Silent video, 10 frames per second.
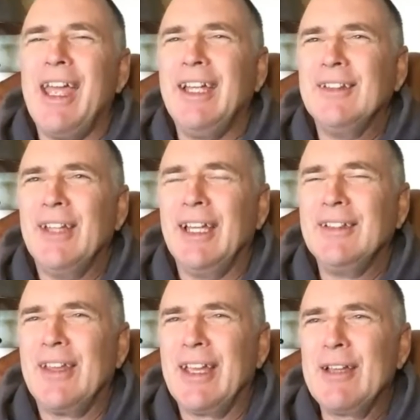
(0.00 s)
all right.
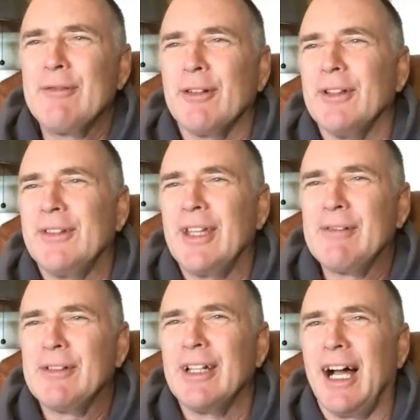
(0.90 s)
Hey,
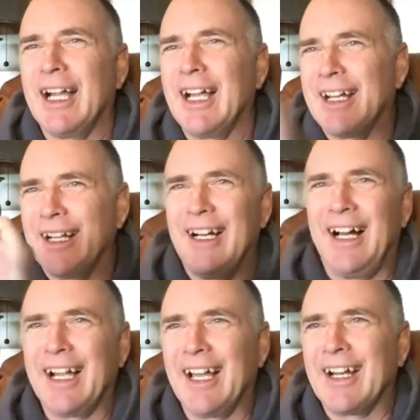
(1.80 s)
David, I
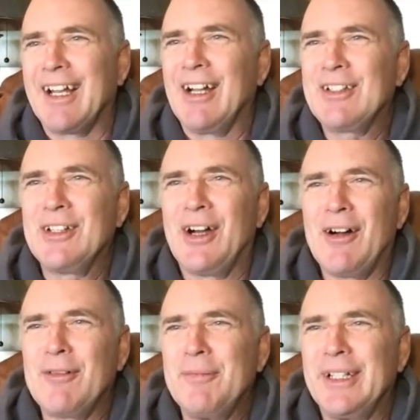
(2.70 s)
gotta cut
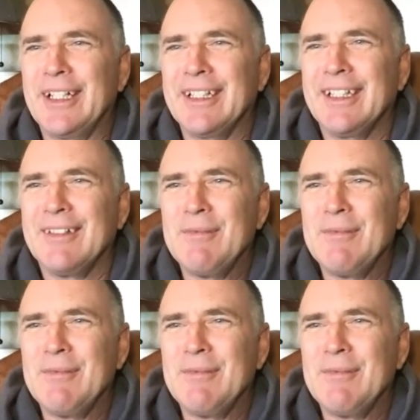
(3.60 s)
you off, man.